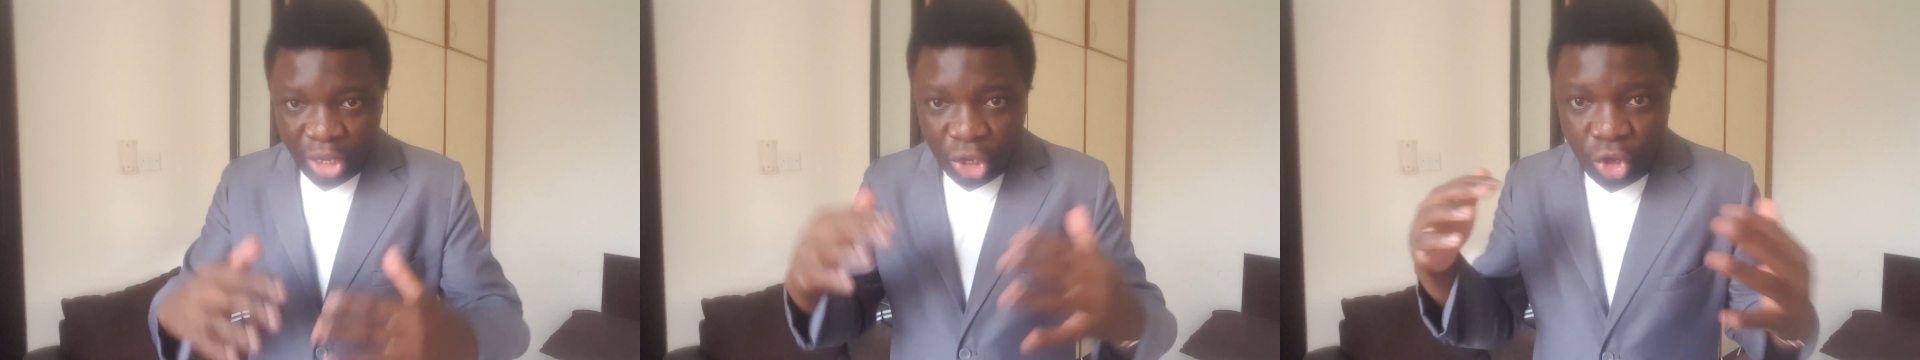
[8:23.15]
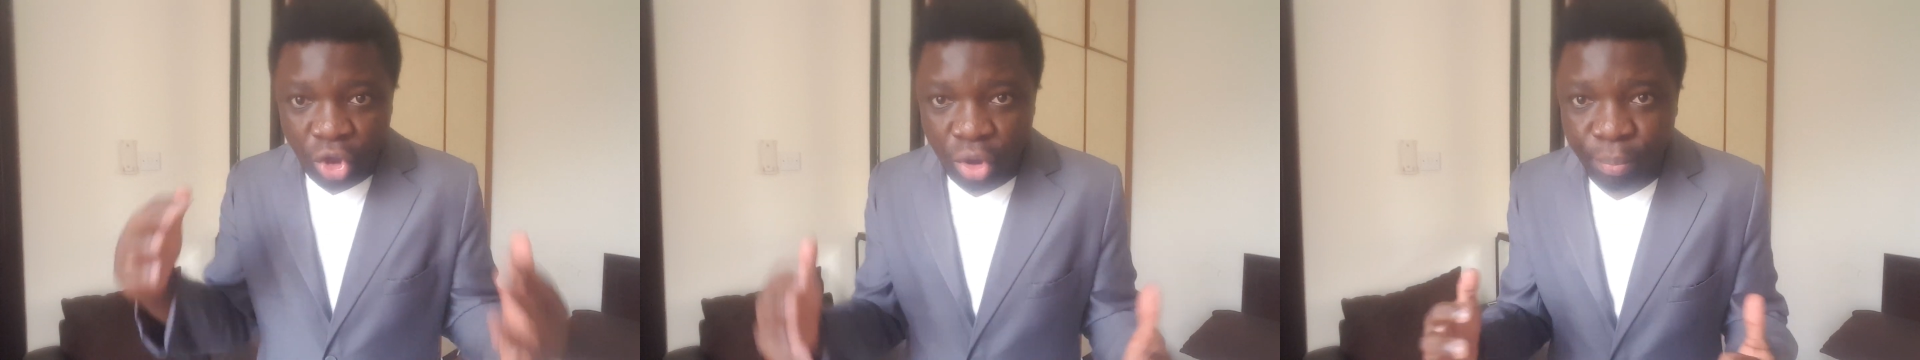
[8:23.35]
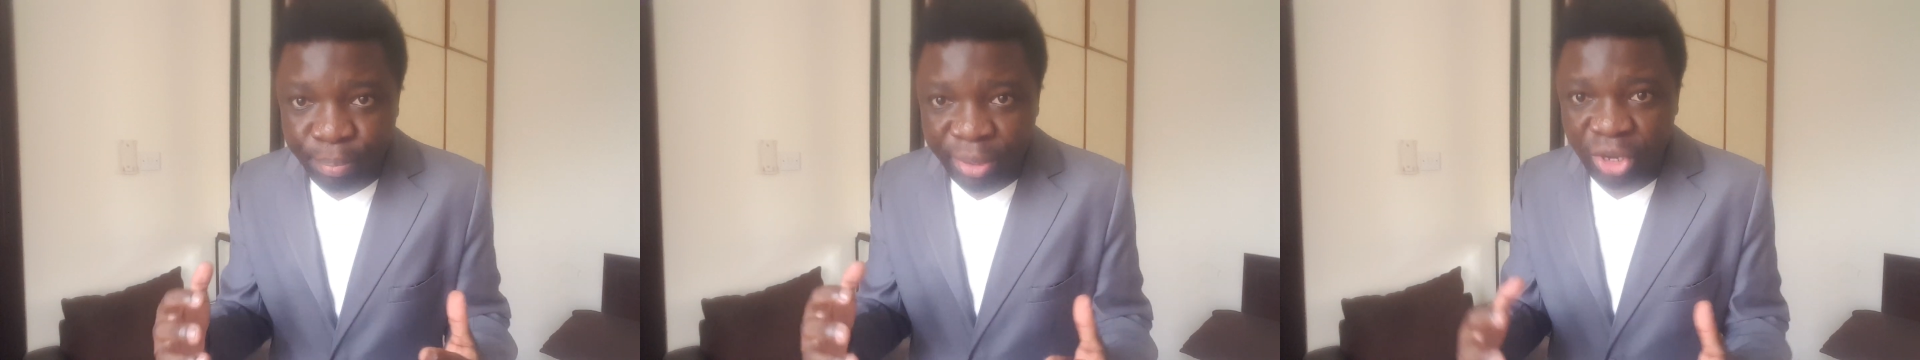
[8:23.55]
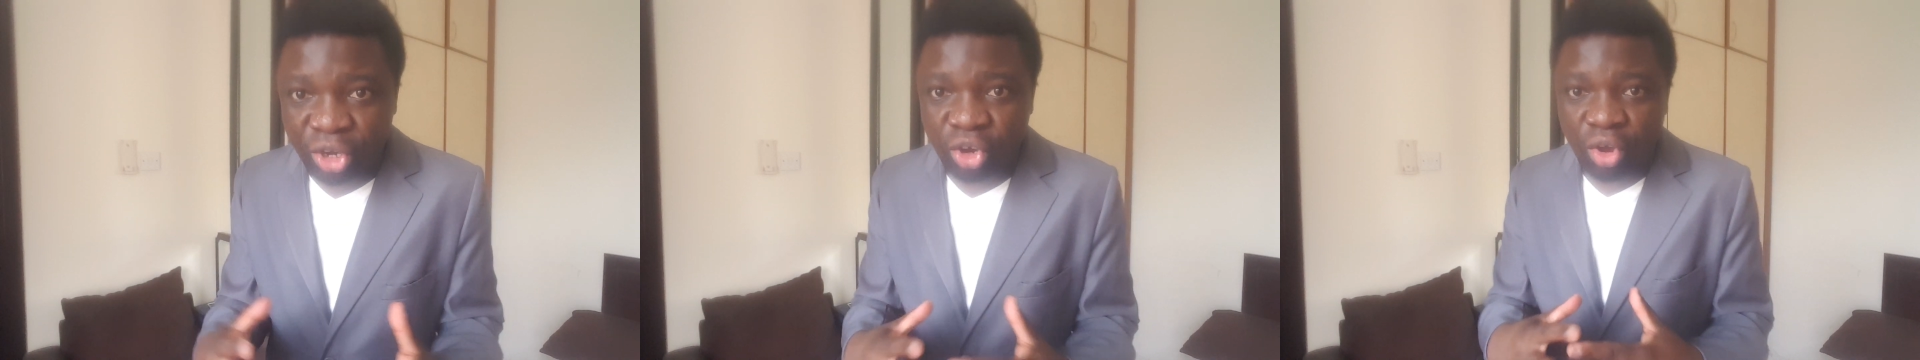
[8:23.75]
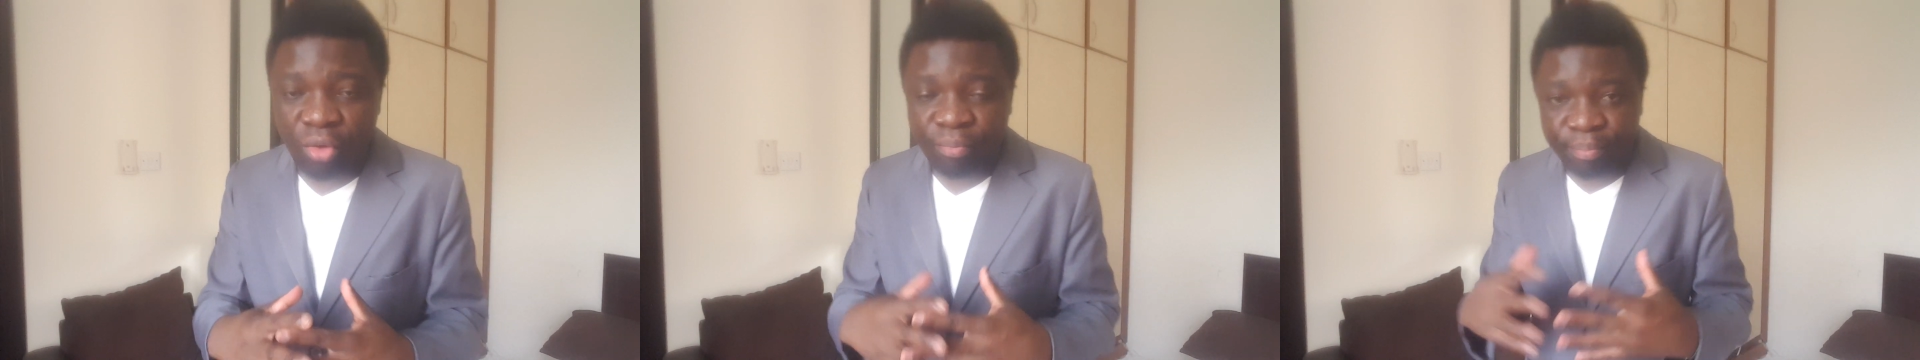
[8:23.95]
long
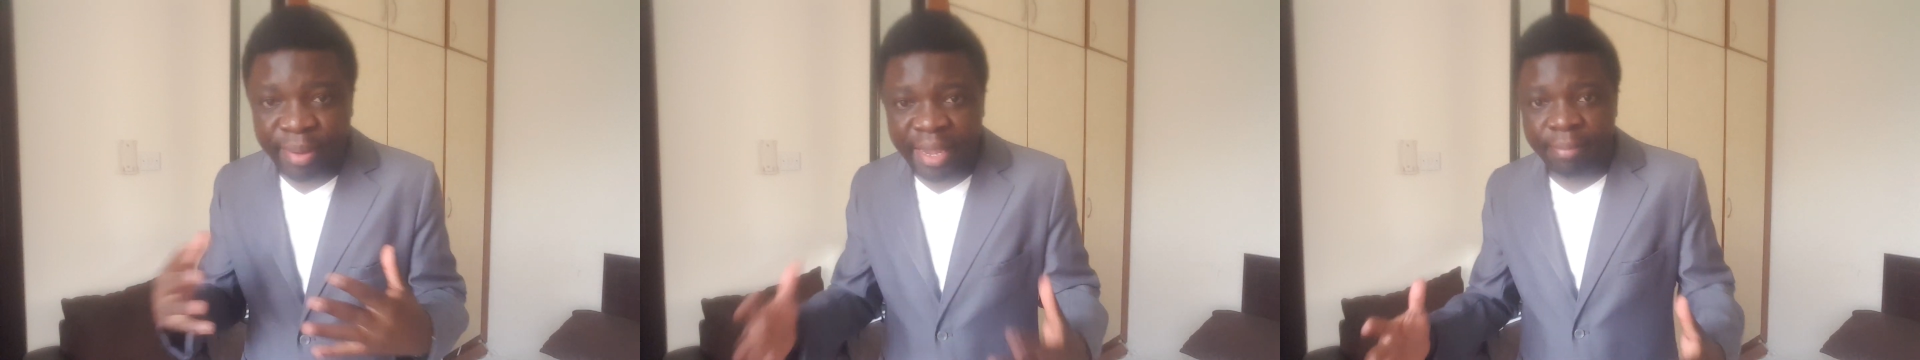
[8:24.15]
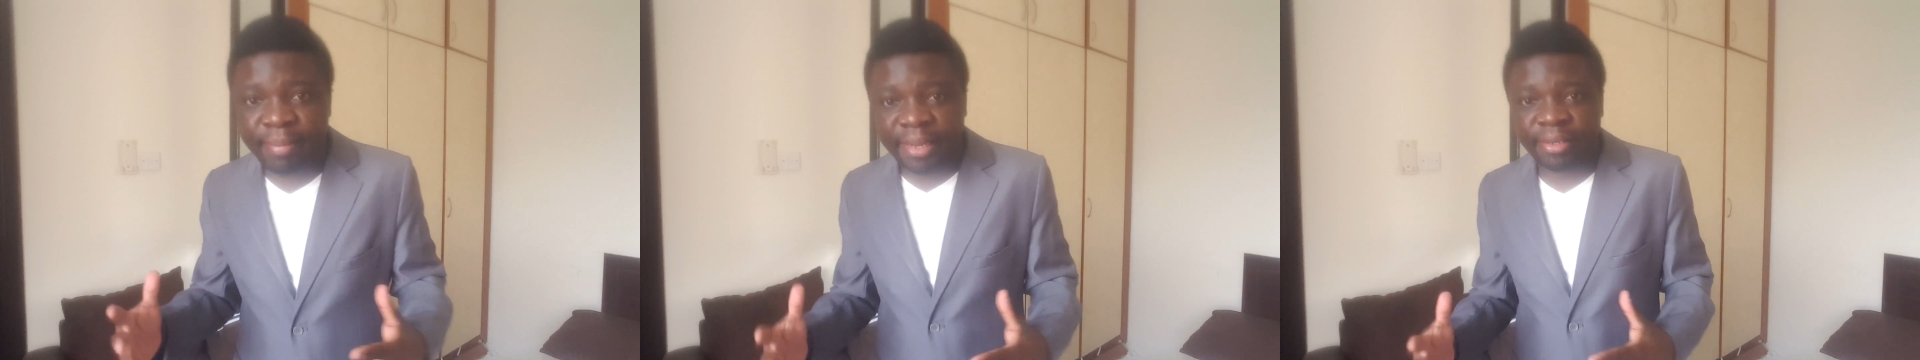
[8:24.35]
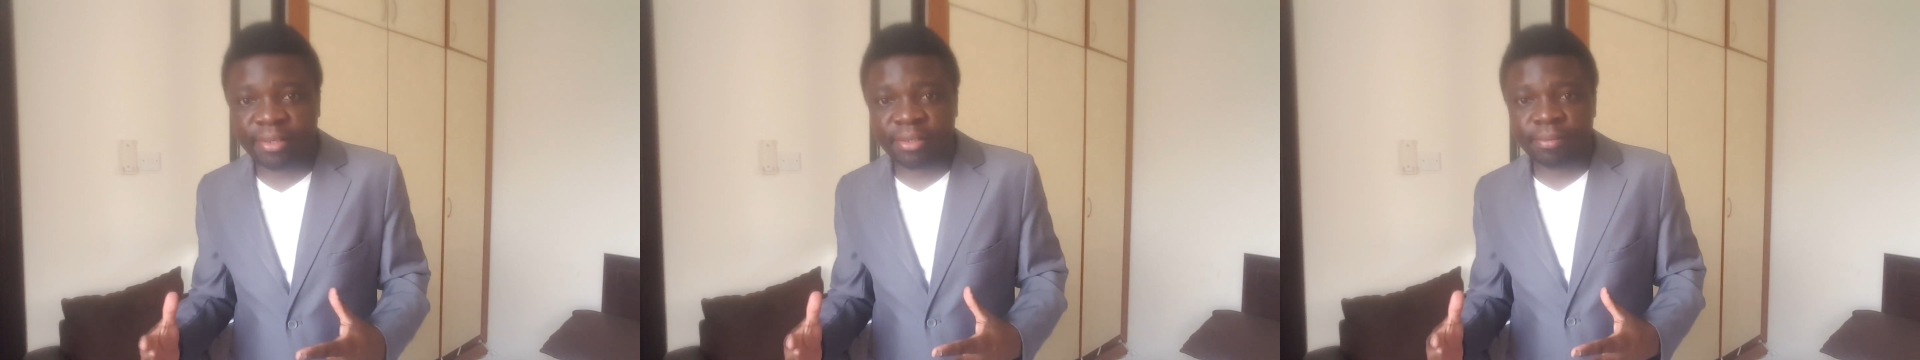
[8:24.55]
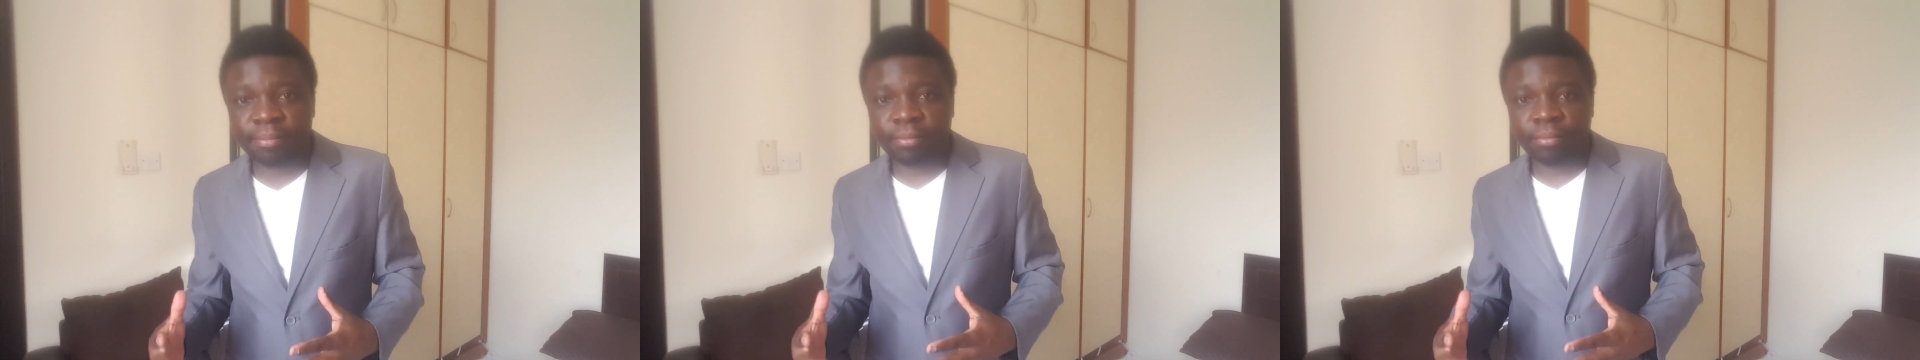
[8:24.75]
period of payment.